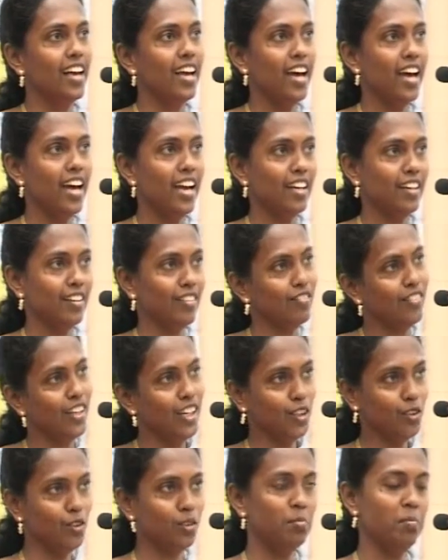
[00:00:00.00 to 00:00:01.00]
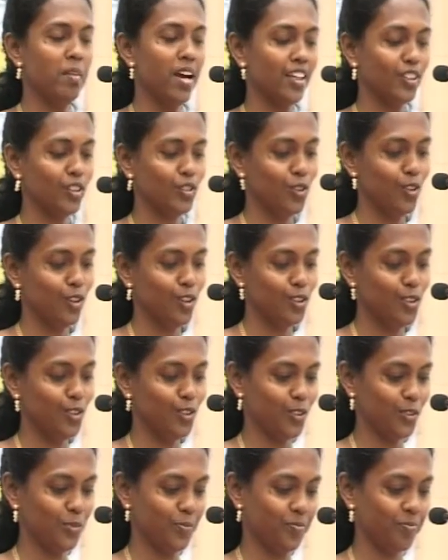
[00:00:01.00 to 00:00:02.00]
and very good marks
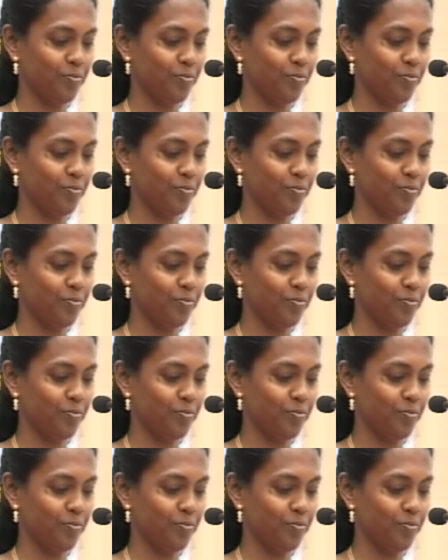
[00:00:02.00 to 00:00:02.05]
also.